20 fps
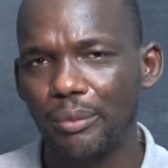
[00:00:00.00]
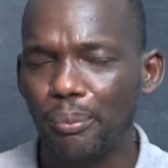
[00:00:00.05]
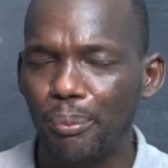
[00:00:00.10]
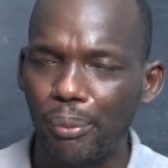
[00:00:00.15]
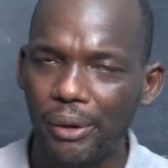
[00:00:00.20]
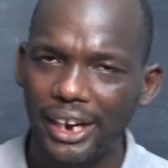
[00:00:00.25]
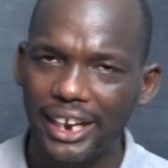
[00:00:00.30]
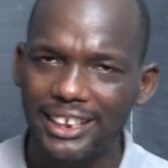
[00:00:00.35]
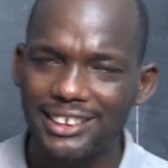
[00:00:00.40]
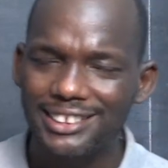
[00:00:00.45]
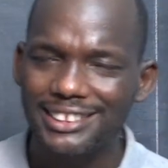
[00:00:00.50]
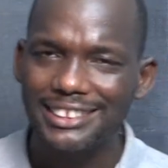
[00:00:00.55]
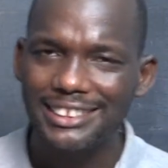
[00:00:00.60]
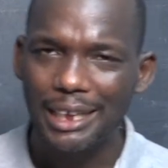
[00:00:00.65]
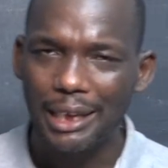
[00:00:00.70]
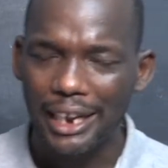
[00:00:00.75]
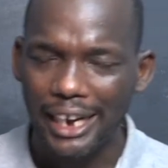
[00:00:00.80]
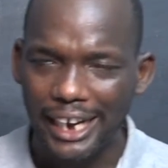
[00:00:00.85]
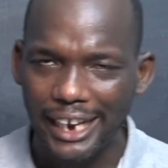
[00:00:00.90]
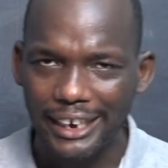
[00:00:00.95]
Press
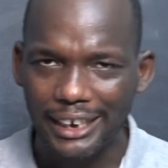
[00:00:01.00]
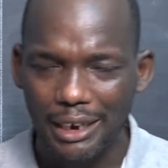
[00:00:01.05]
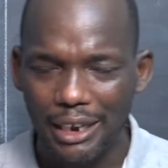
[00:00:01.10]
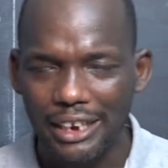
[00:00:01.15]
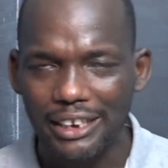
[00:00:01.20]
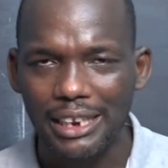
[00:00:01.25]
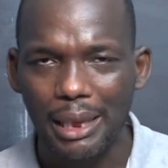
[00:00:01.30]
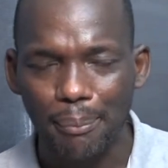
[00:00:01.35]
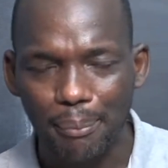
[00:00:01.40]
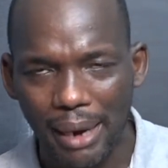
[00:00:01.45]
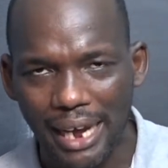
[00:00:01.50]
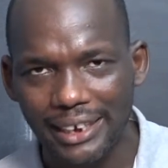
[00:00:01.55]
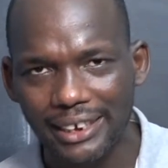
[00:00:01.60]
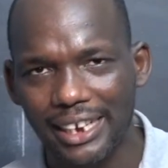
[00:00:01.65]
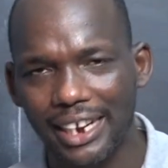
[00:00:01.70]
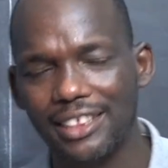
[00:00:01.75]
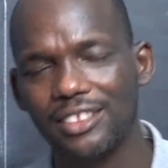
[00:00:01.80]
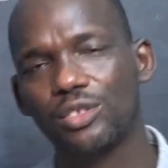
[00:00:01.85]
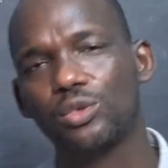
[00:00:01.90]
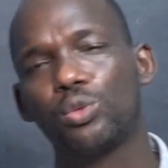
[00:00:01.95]
the
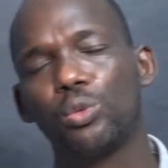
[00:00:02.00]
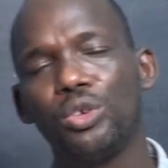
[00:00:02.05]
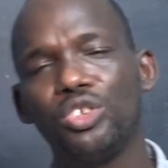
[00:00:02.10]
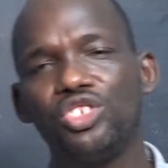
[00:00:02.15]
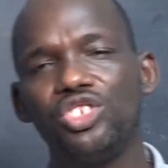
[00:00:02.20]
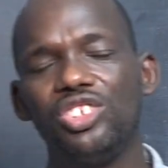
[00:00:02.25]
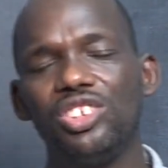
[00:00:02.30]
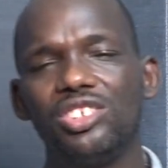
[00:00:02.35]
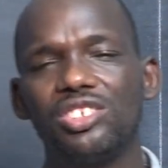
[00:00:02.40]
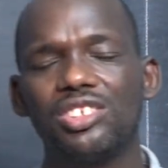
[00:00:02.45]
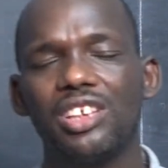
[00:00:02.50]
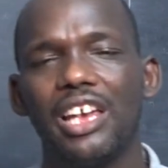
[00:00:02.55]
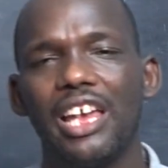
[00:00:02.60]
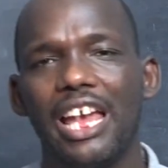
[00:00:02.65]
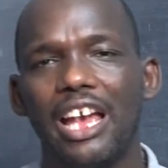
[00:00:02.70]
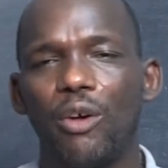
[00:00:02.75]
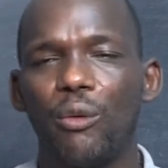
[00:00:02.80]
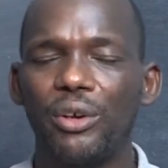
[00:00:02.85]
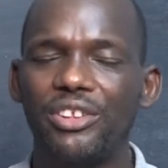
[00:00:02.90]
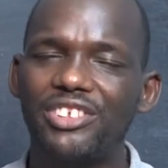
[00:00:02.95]
buttons
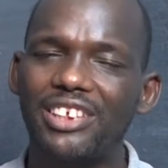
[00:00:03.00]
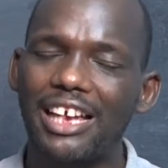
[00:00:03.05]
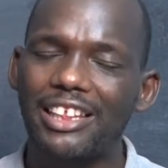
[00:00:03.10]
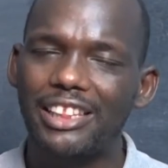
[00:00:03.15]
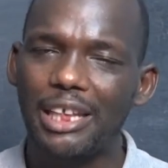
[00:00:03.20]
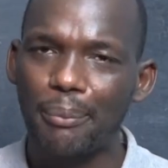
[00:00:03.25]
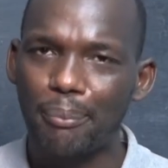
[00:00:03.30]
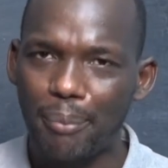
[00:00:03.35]
which are the